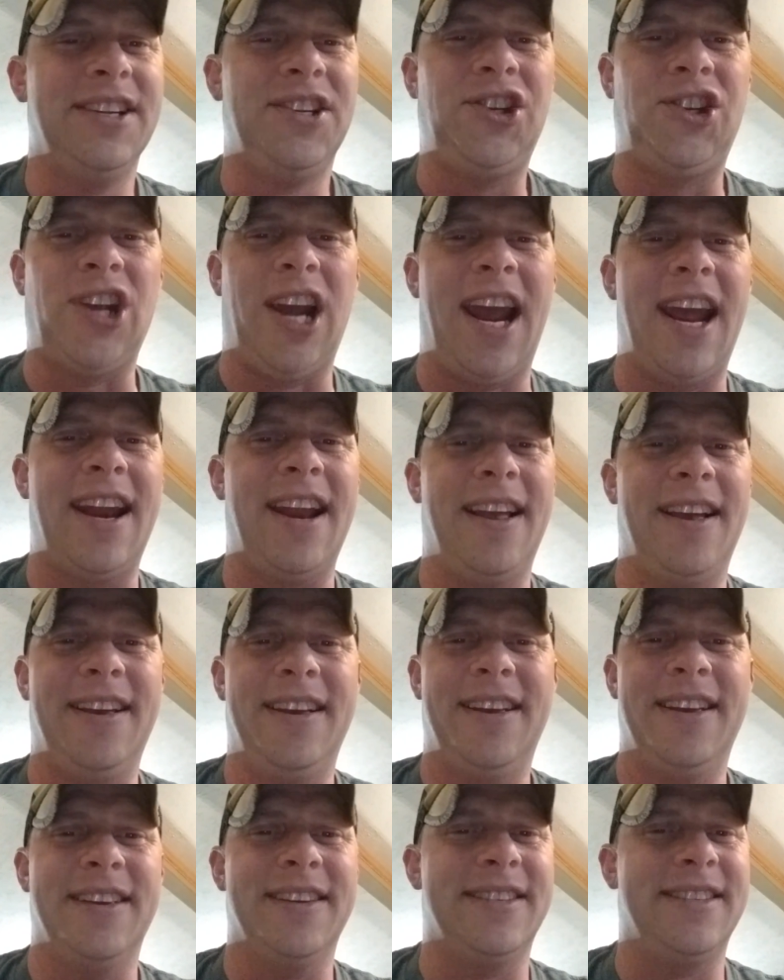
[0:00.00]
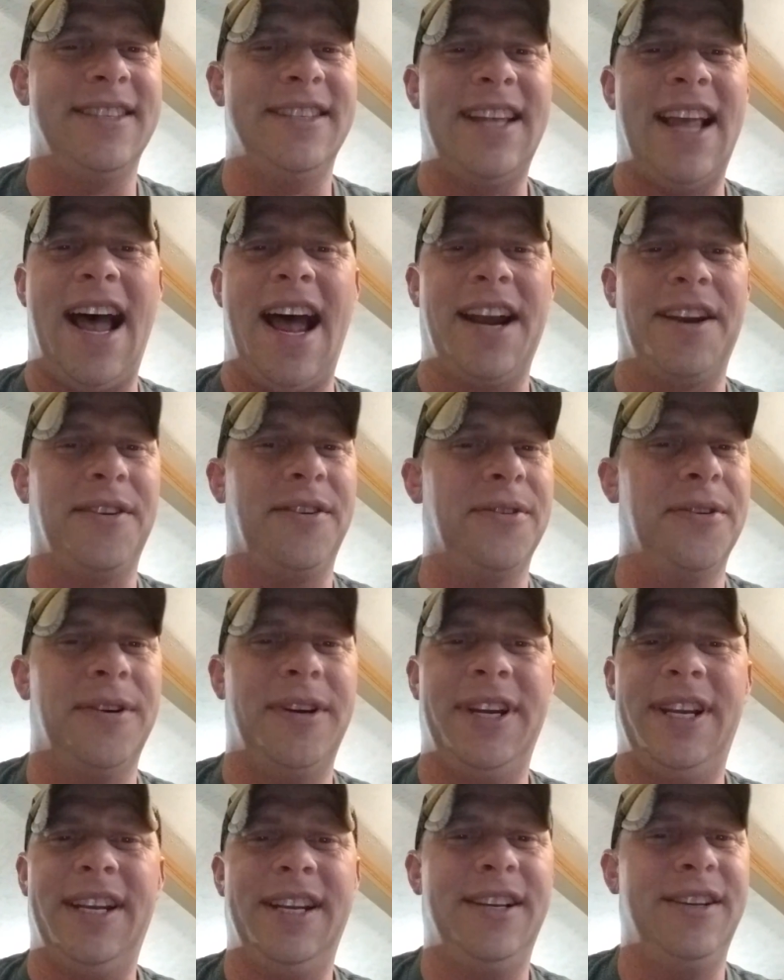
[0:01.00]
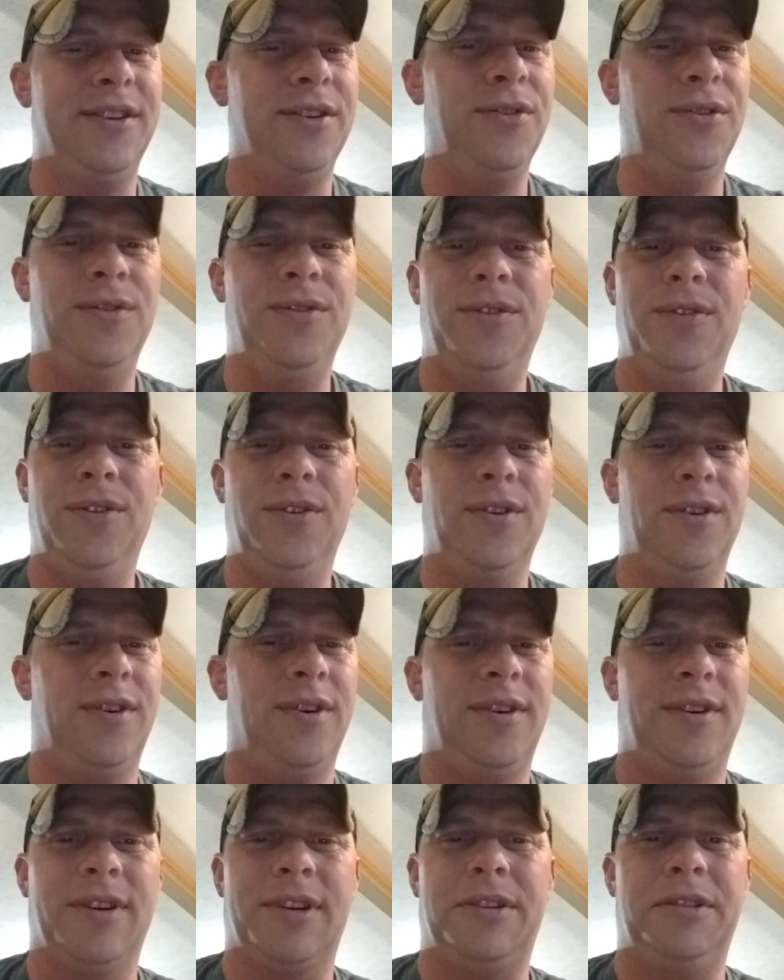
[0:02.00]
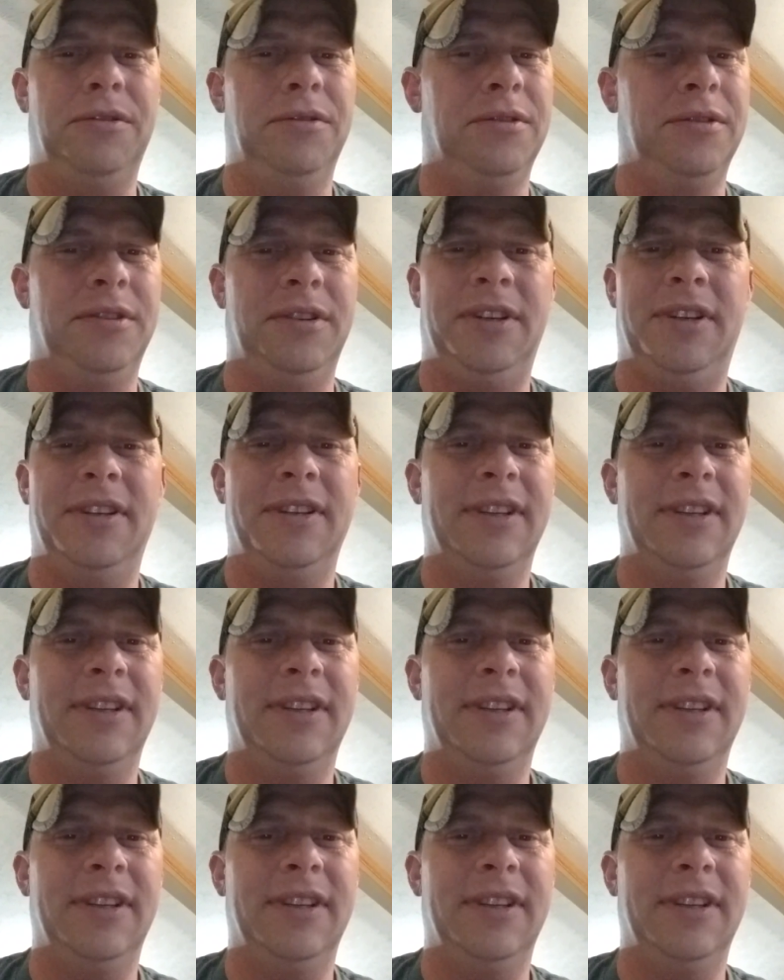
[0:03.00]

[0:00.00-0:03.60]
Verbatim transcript: China is not good. No good.